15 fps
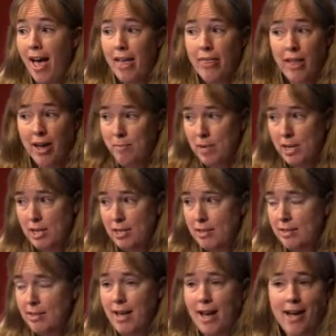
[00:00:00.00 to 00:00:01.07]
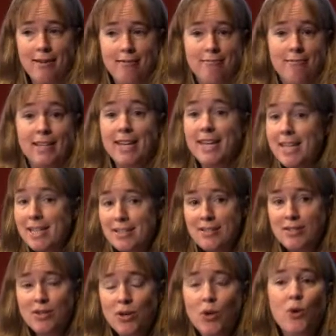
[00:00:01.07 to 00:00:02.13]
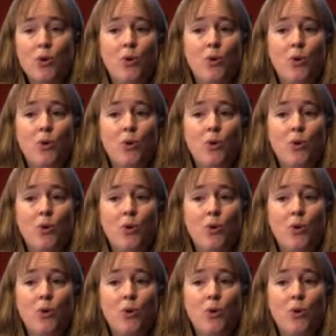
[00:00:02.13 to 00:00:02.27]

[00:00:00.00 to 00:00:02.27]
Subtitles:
And that means that kids